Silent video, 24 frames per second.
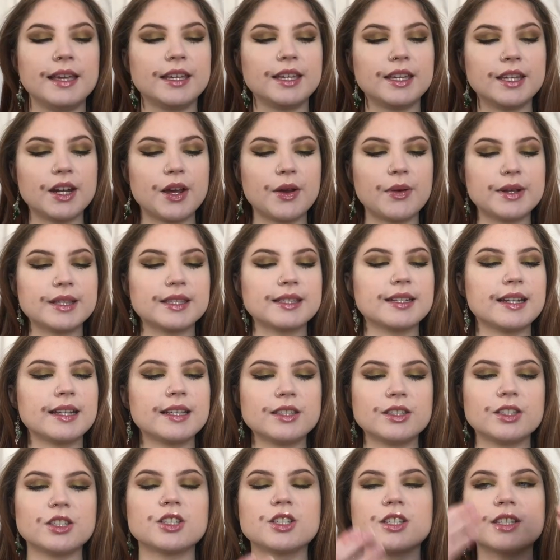You know, it's
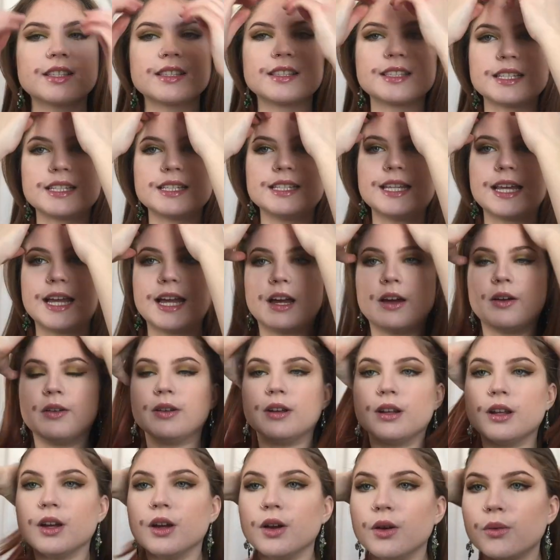nice to just sit
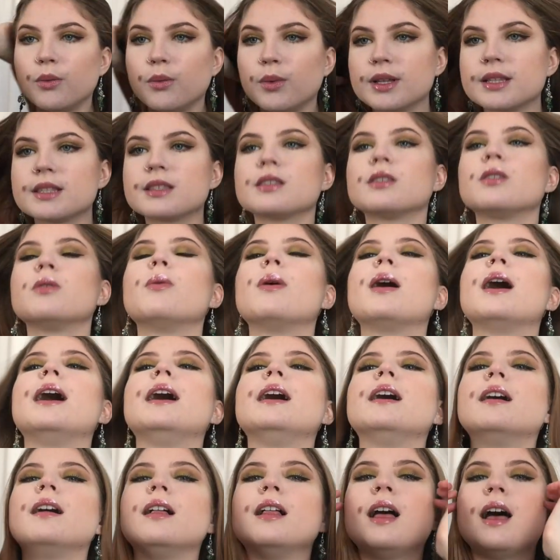down once in a
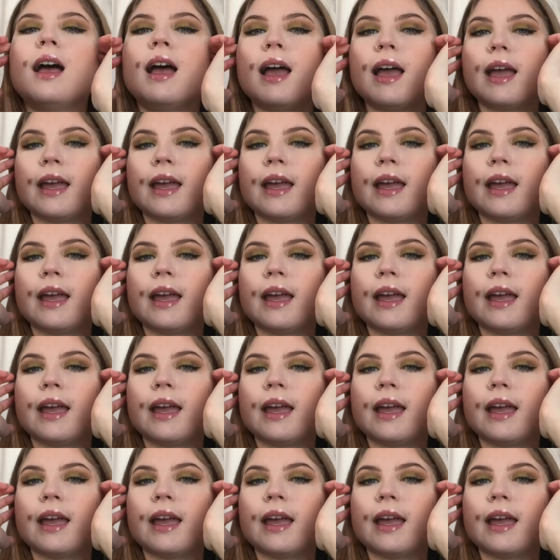while